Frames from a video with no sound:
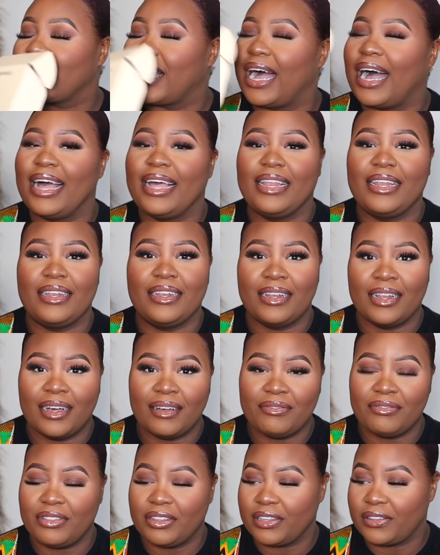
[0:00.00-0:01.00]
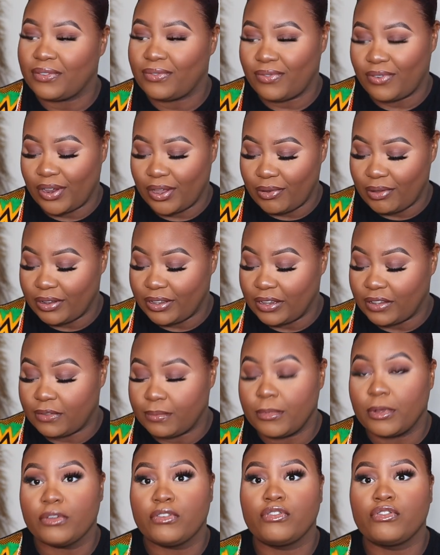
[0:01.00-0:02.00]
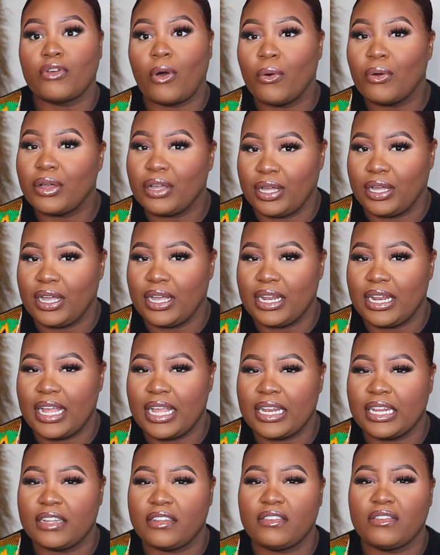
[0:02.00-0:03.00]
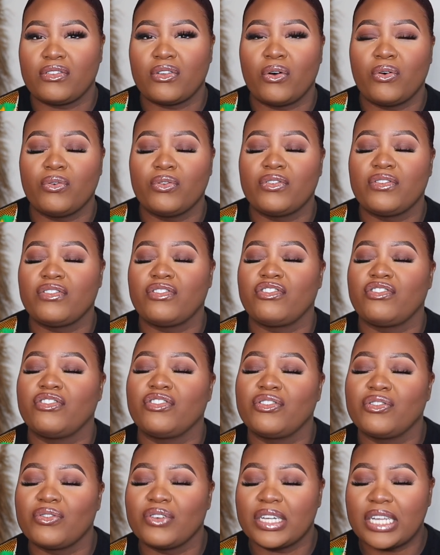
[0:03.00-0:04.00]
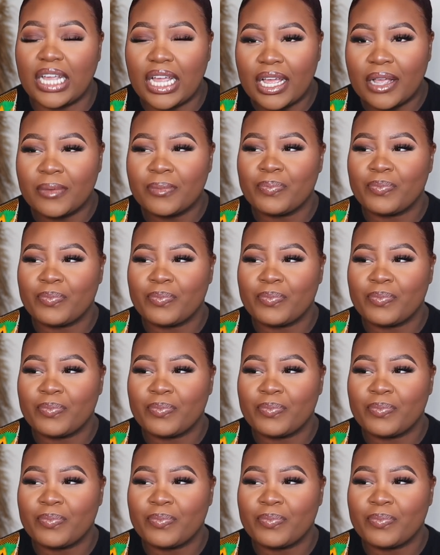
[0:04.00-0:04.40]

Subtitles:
I love this fragrance. It smells so good and it's so sugary